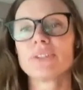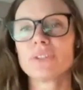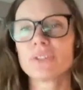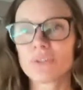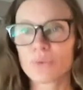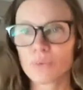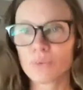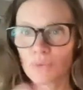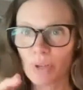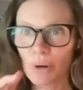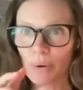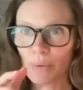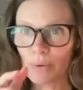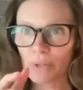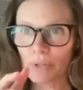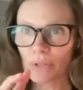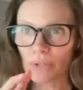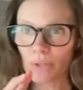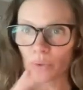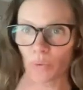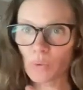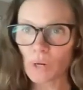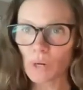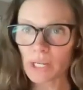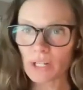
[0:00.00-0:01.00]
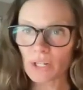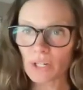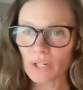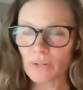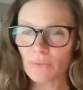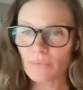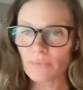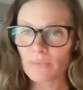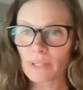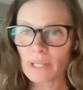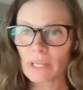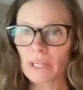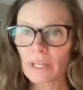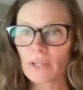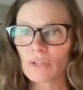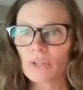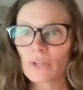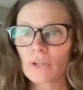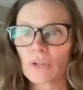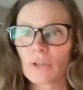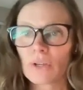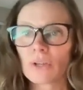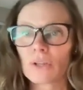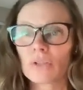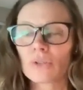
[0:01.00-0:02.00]
there was a switch.
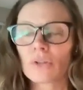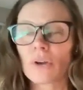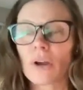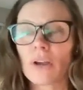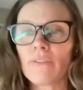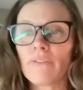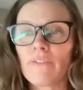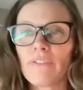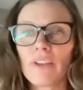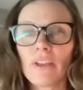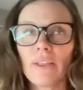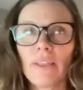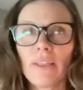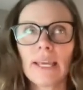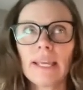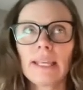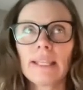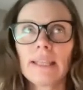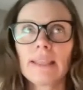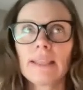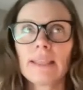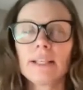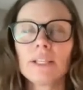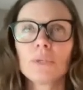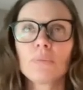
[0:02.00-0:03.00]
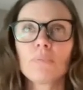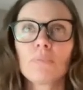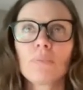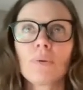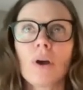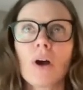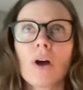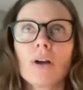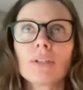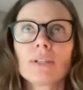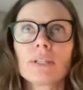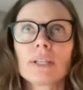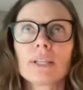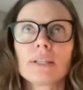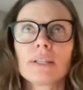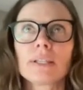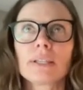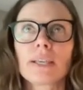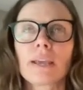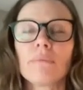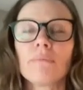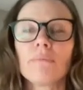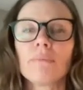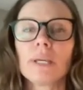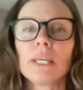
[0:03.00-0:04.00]
So I feel like this process
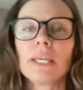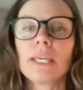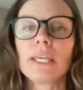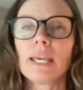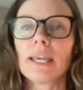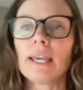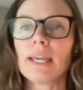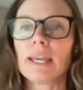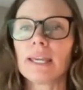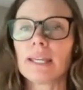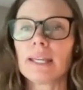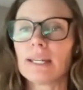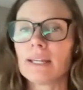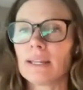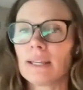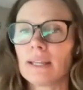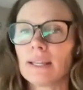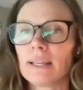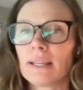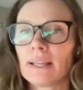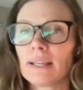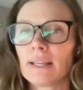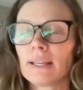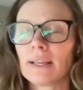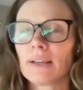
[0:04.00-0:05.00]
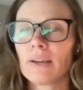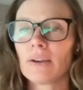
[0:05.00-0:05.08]
can begin